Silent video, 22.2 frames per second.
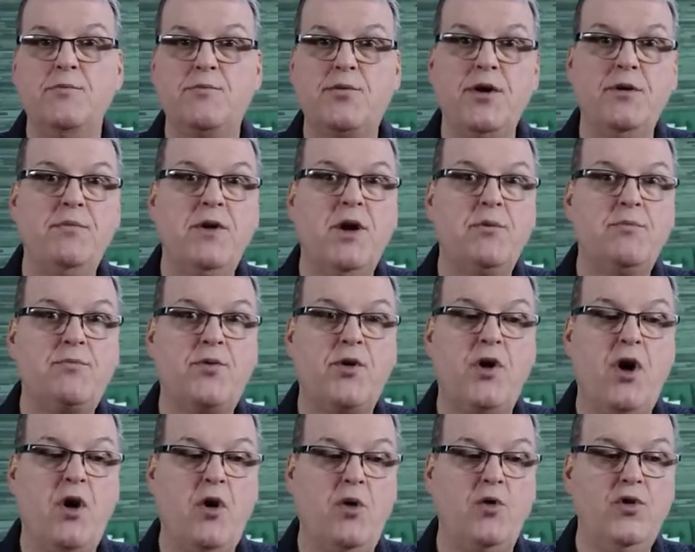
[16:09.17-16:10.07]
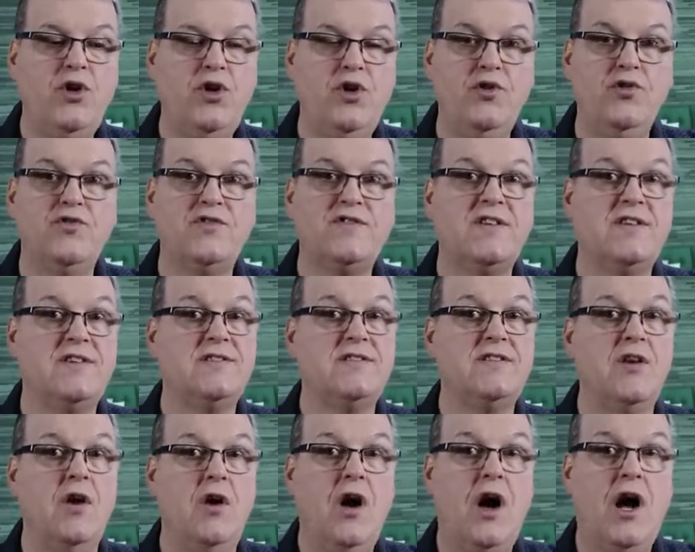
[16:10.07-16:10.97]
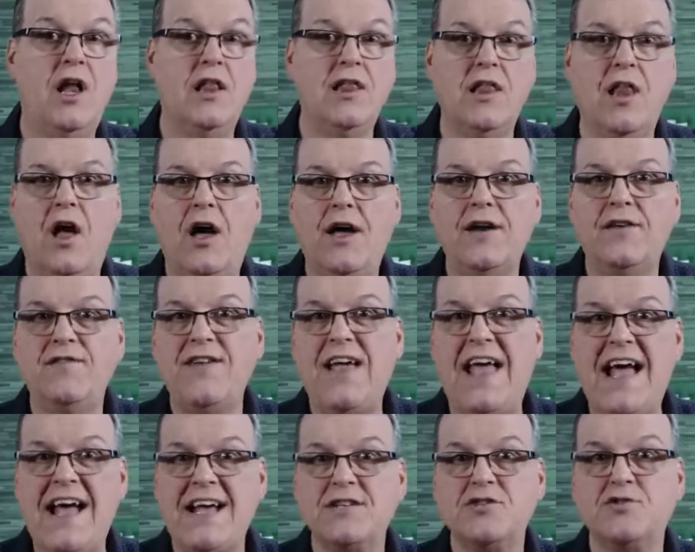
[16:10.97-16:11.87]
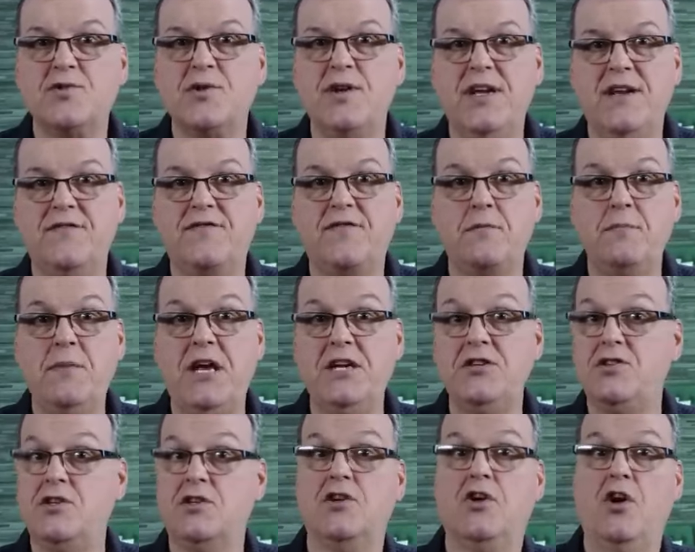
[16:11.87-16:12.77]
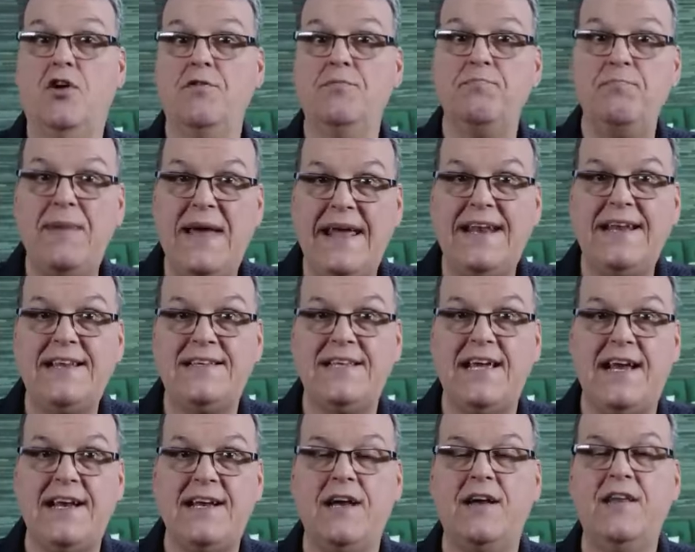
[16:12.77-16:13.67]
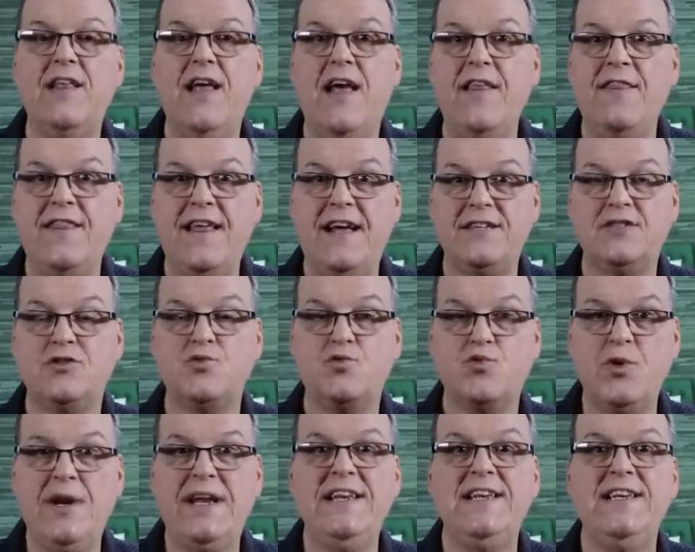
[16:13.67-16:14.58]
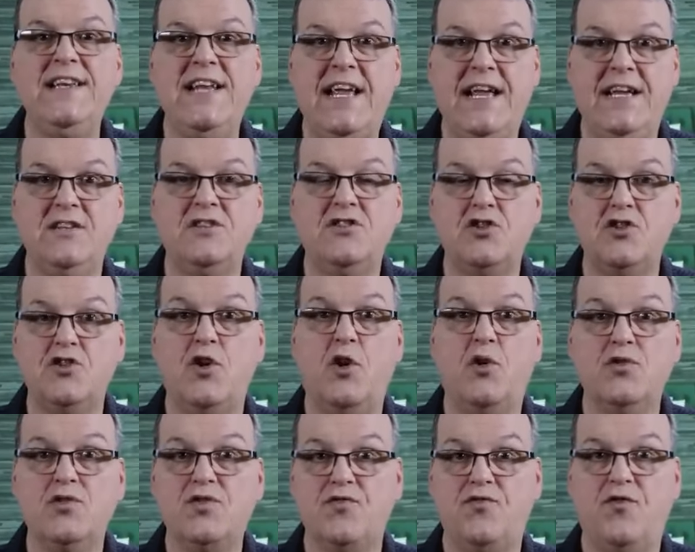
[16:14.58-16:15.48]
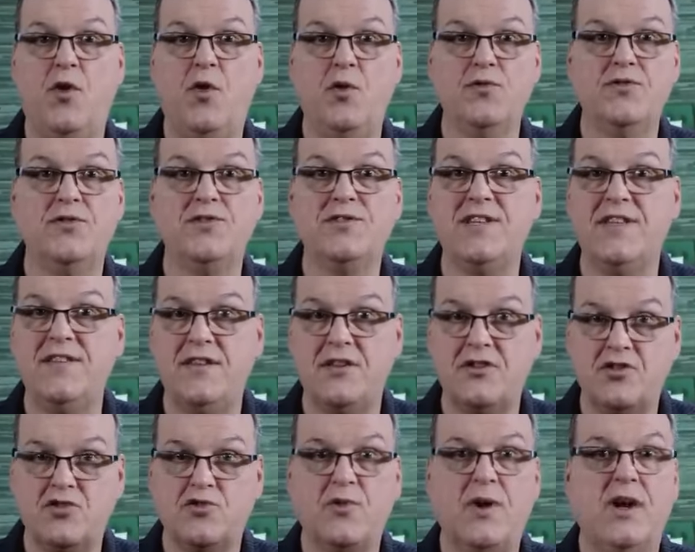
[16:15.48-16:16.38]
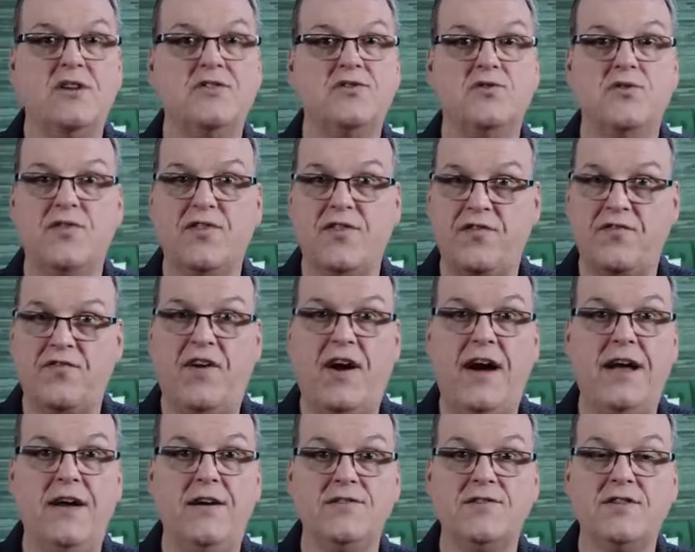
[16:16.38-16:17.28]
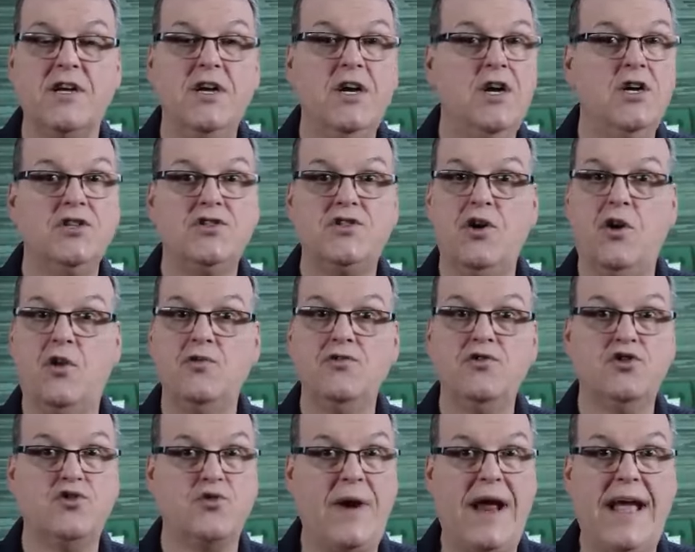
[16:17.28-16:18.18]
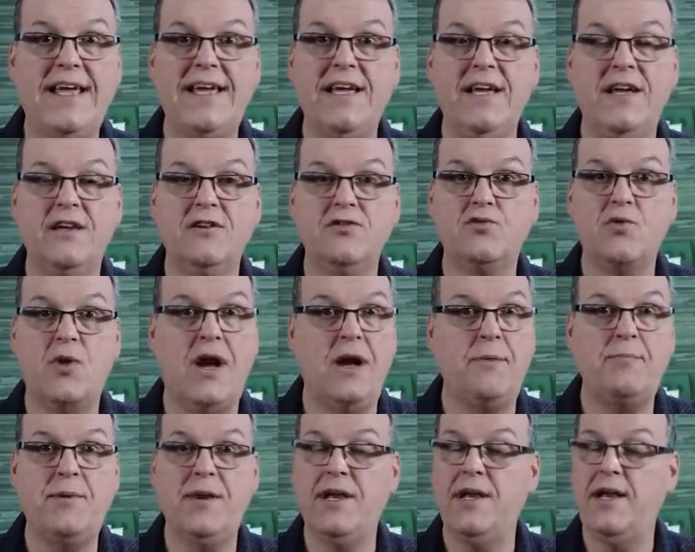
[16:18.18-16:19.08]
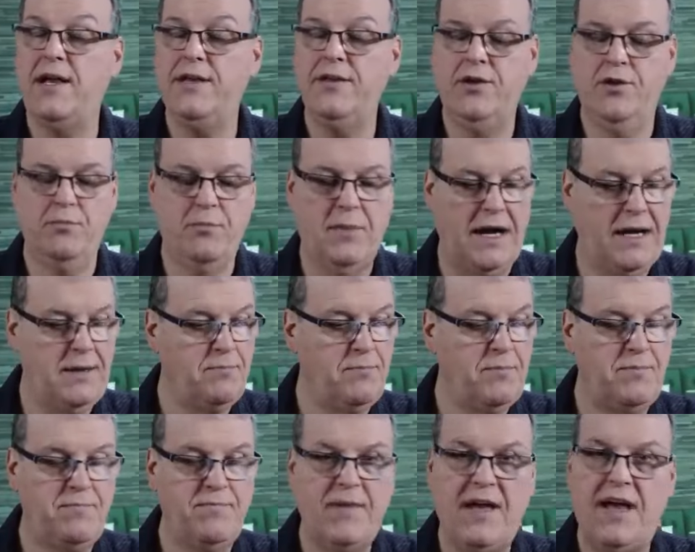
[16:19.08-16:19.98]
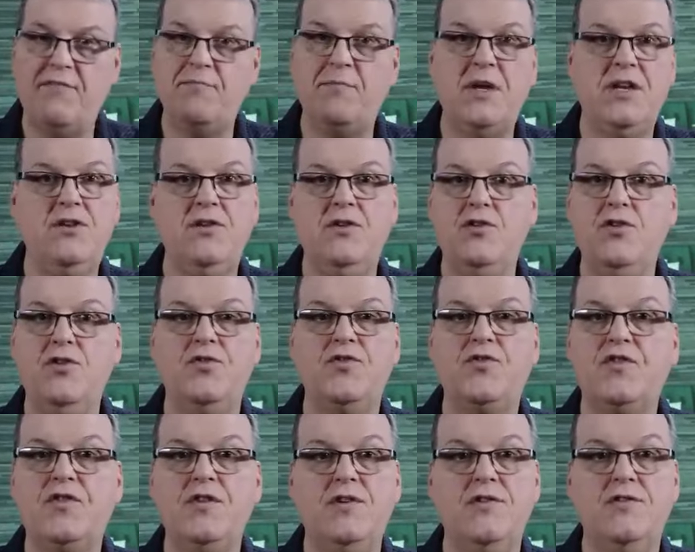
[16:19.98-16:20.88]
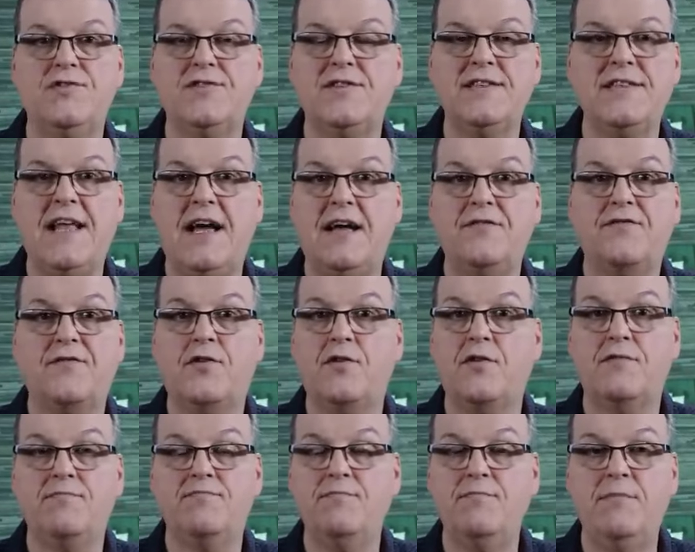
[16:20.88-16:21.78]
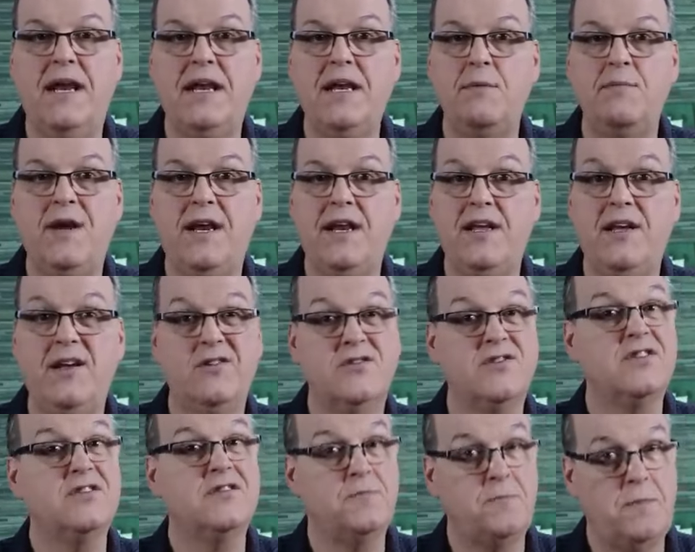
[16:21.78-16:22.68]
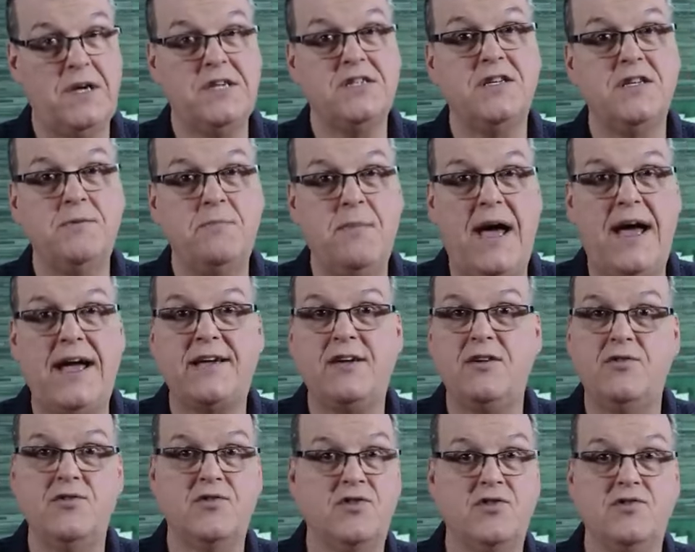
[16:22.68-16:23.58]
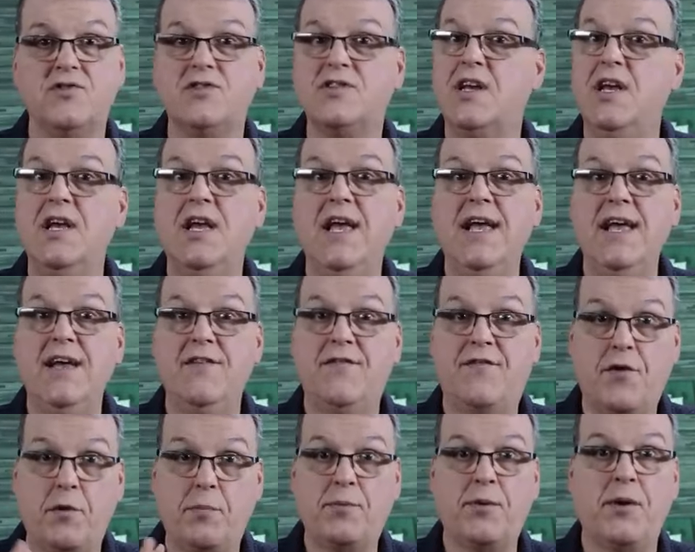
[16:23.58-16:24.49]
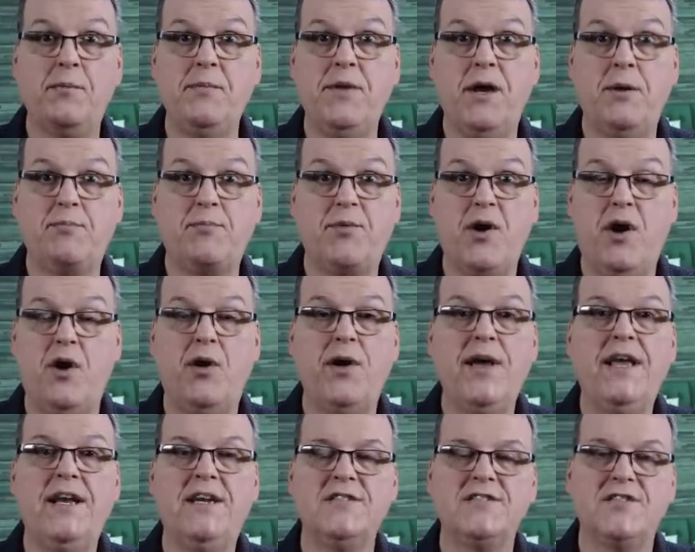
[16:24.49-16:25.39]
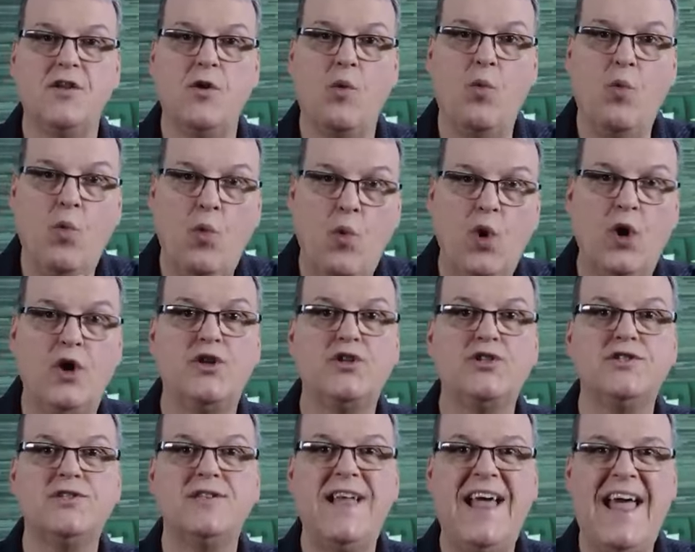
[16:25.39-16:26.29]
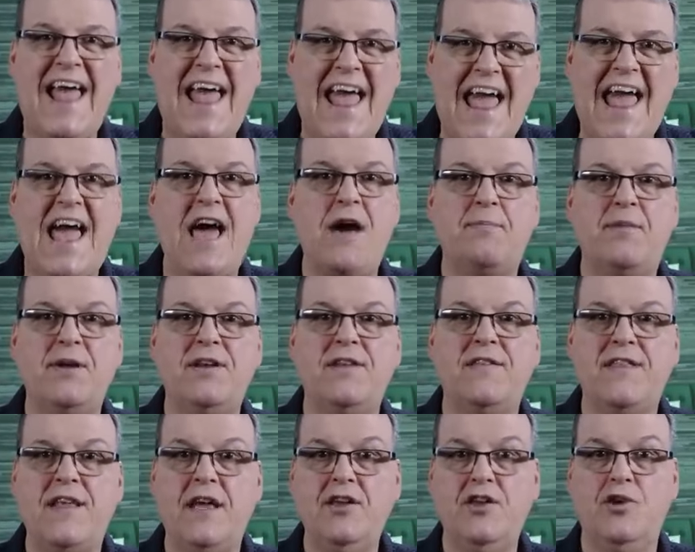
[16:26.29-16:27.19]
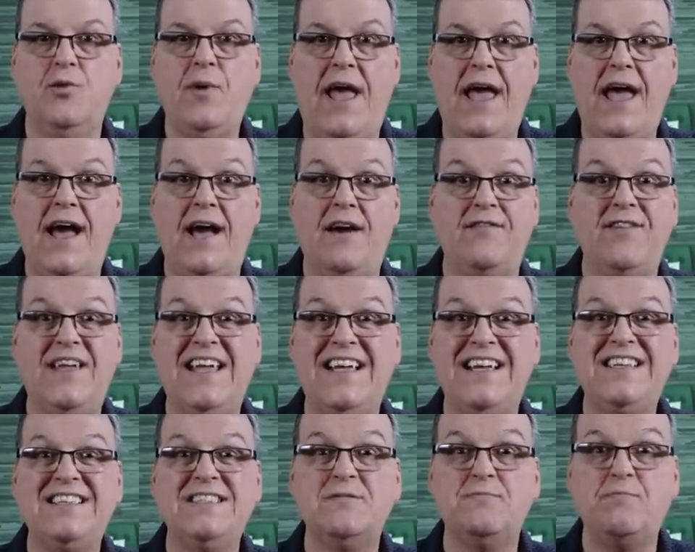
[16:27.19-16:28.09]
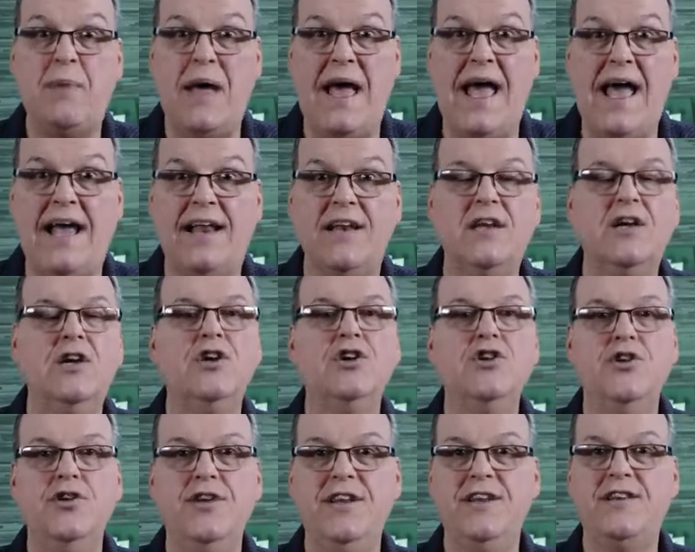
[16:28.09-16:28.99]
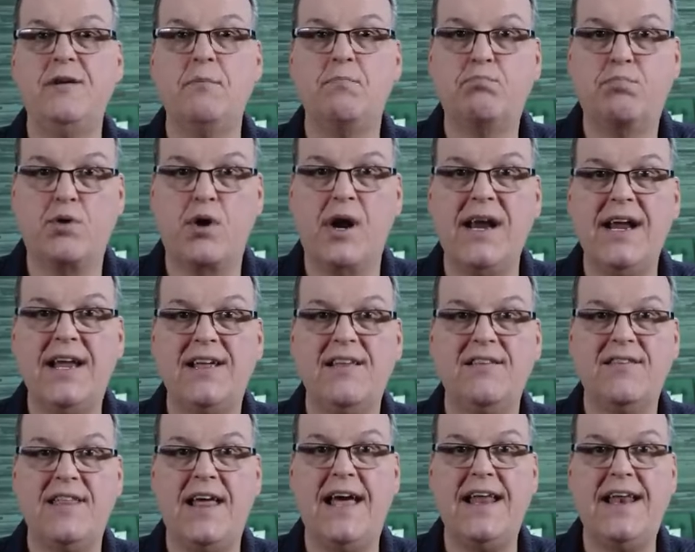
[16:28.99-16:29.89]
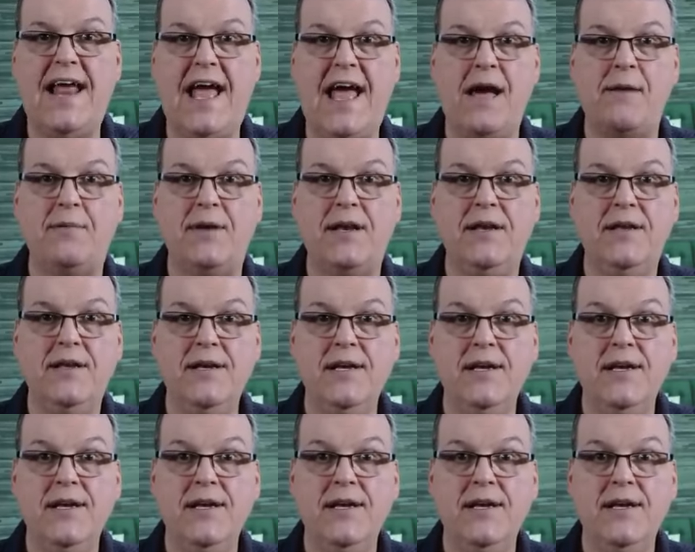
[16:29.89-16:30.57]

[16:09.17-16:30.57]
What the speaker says: Premiere Pro uses a lot of extra information called metadata that's written into those folders and the structure of the files. So dragging and dropping, you might have been used to using that for many, many years, especially Mac users. For Premiere Pro, it is the worst habit that you have. It is bad. You need to break that habit.